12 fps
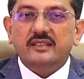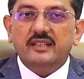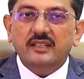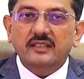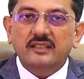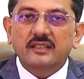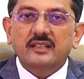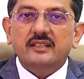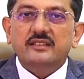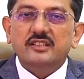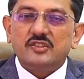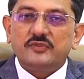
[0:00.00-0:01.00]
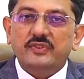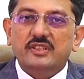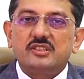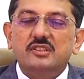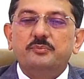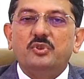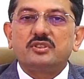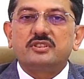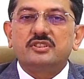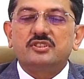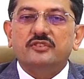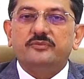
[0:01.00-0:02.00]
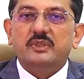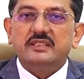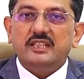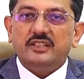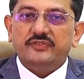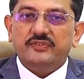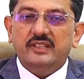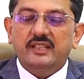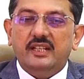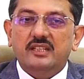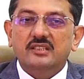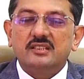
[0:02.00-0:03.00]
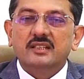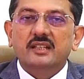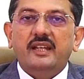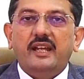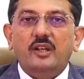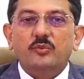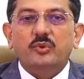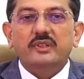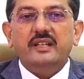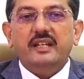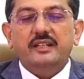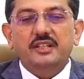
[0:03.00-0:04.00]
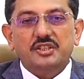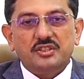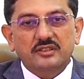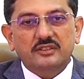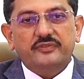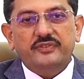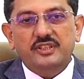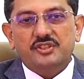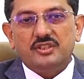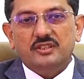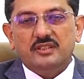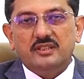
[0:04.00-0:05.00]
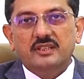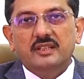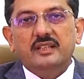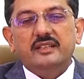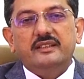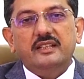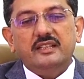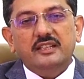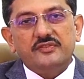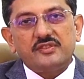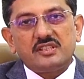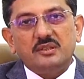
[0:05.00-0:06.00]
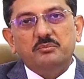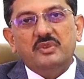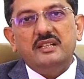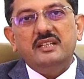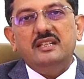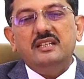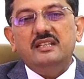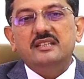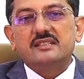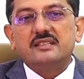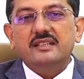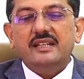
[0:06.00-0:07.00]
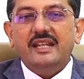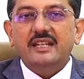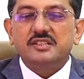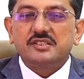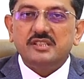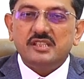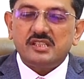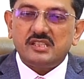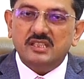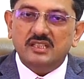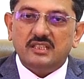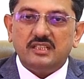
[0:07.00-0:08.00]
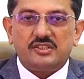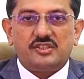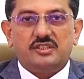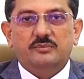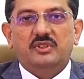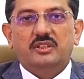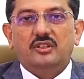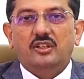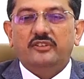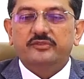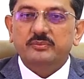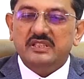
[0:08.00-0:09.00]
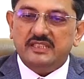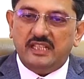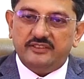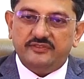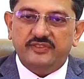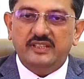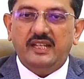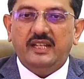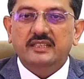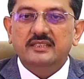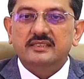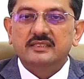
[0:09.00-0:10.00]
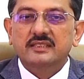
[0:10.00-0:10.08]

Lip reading: Then these fixed deposits of Bajaj Finance have one additional feature, that if somebody is an existing customer of Bajaj Finance,